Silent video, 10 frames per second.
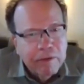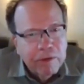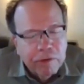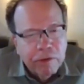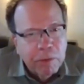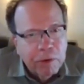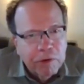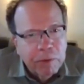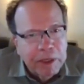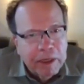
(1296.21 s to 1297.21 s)
Those are the
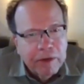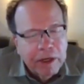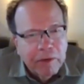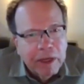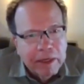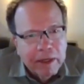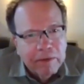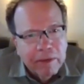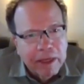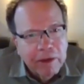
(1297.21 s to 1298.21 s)
words we need to hear right
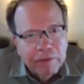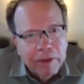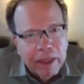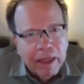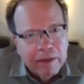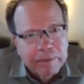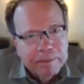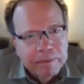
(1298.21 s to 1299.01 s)
now. Thank you for that.